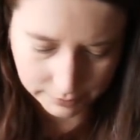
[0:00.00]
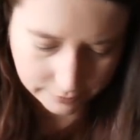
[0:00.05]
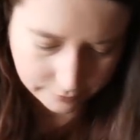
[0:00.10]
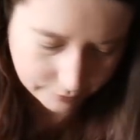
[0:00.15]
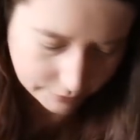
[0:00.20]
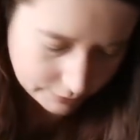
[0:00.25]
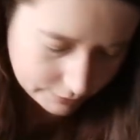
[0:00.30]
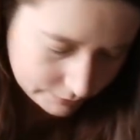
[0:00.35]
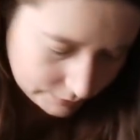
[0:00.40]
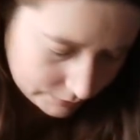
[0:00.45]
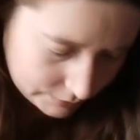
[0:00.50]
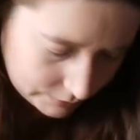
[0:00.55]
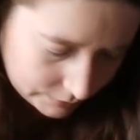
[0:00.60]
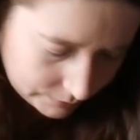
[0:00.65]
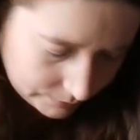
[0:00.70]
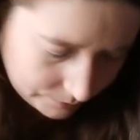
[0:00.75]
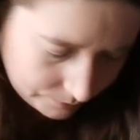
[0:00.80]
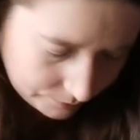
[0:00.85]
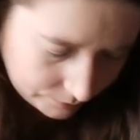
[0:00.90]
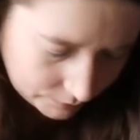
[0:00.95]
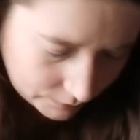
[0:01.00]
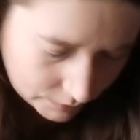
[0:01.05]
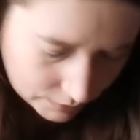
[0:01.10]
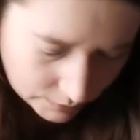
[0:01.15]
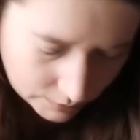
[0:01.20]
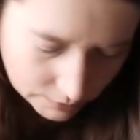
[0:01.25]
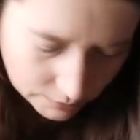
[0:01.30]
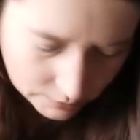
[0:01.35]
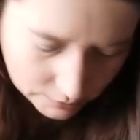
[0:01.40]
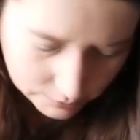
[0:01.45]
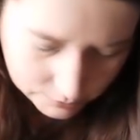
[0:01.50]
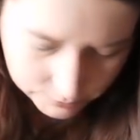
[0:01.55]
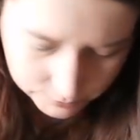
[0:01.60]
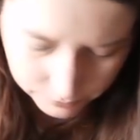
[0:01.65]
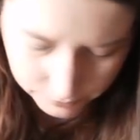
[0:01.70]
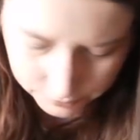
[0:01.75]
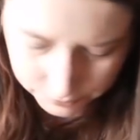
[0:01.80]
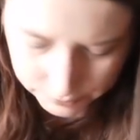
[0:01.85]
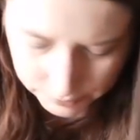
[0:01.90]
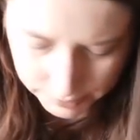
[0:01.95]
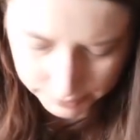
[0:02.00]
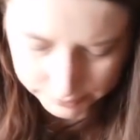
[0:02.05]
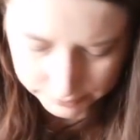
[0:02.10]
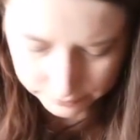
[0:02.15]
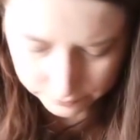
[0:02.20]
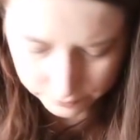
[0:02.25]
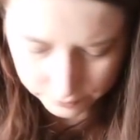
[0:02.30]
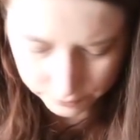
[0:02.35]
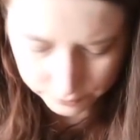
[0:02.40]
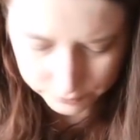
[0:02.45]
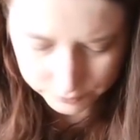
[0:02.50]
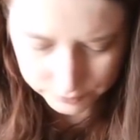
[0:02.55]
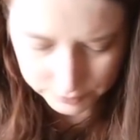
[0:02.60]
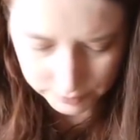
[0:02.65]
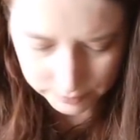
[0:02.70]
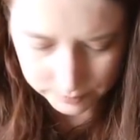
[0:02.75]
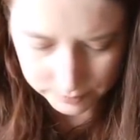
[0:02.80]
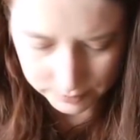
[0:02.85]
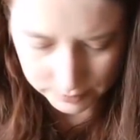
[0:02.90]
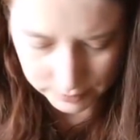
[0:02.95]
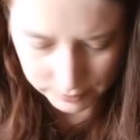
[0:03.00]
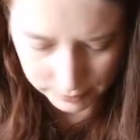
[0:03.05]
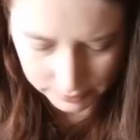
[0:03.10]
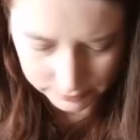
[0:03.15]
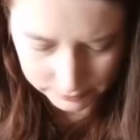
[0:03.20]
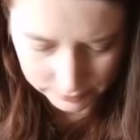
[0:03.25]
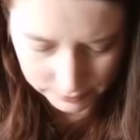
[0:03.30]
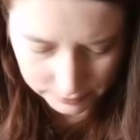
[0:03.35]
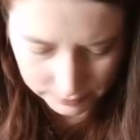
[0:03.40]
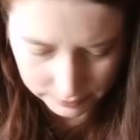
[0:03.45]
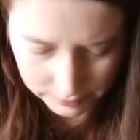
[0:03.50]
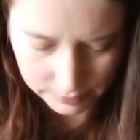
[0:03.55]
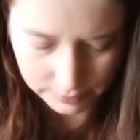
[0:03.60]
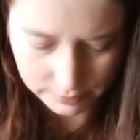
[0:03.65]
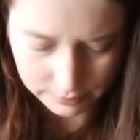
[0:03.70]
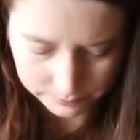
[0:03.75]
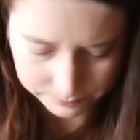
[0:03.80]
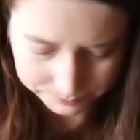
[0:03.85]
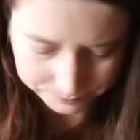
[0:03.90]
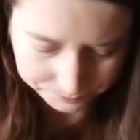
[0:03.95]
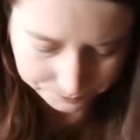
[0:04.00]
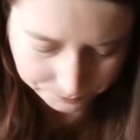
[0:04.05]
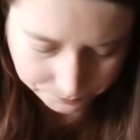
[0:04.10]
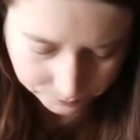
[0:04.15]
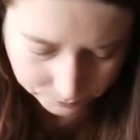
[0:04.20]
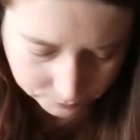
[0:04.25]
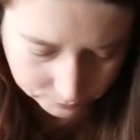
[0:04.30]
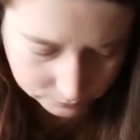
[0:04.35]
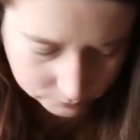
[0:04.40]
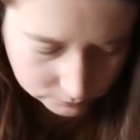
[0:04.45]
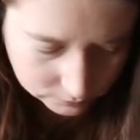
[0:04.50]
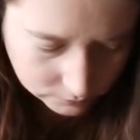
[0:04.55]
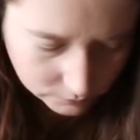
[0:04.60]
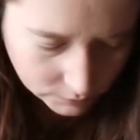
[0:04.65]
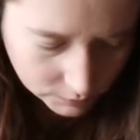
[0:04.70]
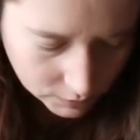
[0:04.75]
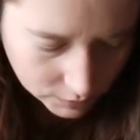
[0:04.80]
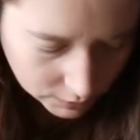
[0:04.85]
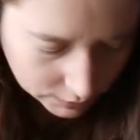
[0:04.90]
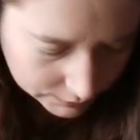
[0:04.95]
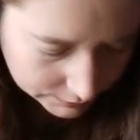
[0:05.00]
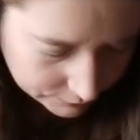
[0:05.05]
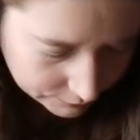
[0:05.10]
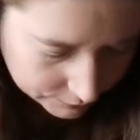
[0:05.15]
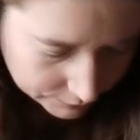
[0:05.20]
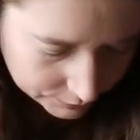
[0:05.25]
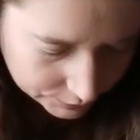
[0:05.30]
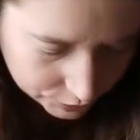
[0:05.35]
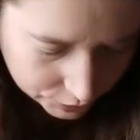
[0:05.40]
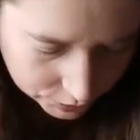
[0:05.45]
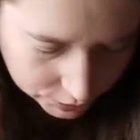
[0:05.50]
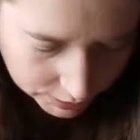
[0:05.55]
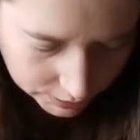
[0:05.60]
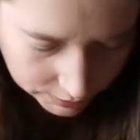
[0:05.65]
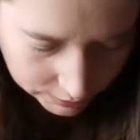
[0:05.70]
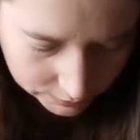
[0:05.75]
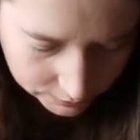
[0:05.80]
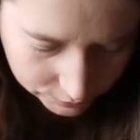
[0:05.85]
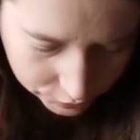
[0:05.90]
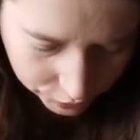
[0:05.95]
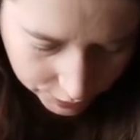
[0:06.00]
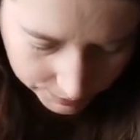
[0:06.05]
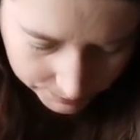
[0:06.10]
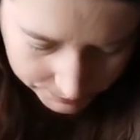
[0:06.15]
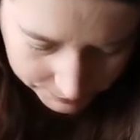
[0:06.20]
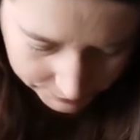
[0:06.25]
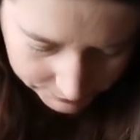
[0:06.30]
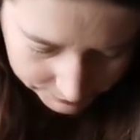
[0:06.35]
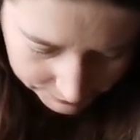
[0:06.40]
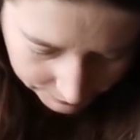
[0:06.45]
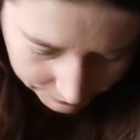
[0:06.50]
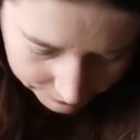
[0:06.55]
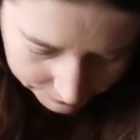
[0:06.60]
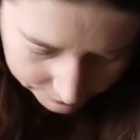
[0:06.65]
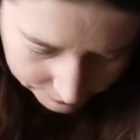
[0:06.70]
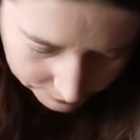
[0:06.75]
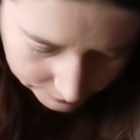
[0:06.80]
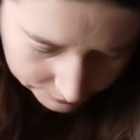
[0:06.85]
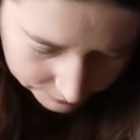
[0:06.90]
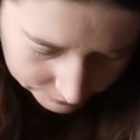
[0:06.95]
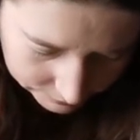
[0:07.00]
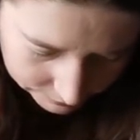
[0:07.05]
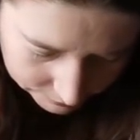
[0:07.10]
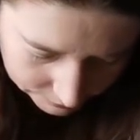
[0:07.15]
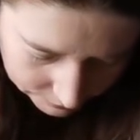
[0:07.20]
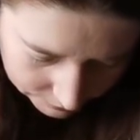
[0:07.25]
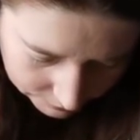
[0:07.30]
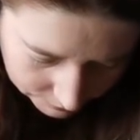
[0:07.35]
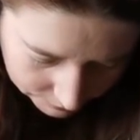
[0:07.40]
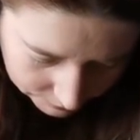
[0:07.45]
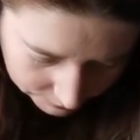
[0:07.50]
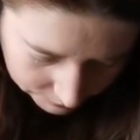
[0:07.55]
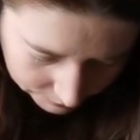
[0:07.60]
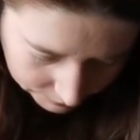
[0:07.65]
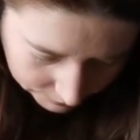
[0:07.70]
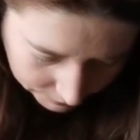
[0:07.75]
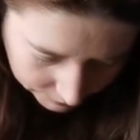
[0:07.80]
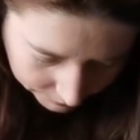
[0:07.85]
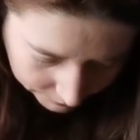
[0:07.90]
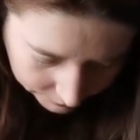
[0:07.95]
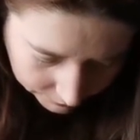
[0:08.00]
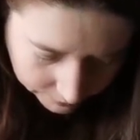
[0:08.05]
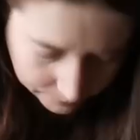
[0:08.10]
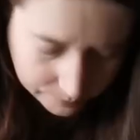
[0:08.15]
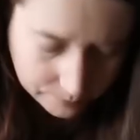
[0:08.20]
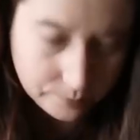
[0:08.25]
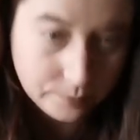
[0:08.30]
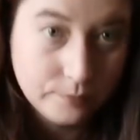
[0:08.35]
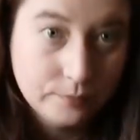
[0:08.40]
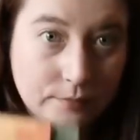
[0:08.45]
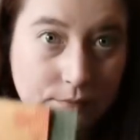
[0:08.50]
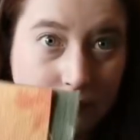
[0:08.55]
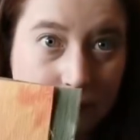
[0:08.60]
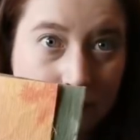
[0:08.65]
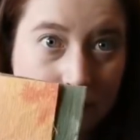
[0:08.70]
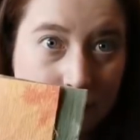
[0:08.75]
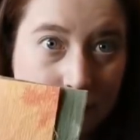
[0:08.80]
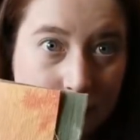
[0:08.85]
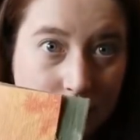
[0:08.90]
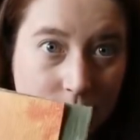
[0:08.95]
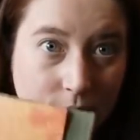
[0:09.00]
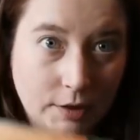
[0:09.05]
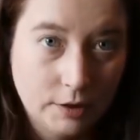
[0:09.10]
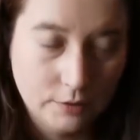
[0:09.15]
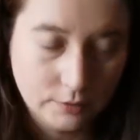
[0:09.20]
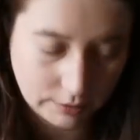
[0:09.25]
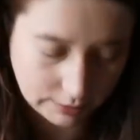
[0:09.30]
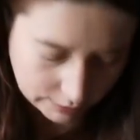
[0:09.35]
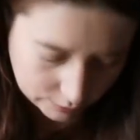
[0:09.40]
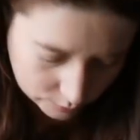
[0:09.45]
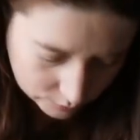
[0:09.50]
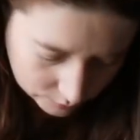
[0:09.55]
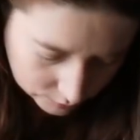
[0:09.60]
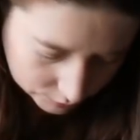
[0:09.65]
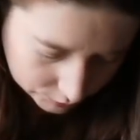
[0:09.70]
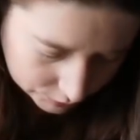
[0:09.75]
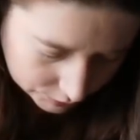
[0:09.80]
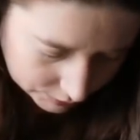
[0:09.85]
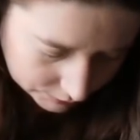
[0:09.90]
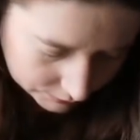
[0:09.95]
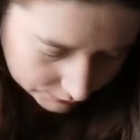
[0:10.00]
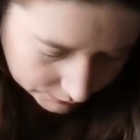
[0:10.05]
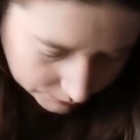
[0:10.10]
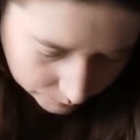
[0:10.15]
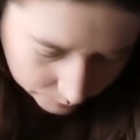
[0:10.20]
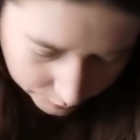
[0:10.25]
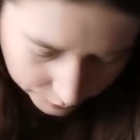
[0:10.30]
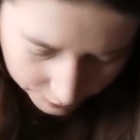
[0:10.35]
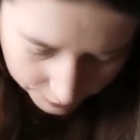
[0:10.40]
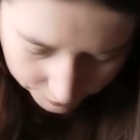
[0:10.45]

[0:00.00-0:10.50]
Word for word: Love it. So there's lots of those types of things in there, all different shapes and sizes. You know, like oranges and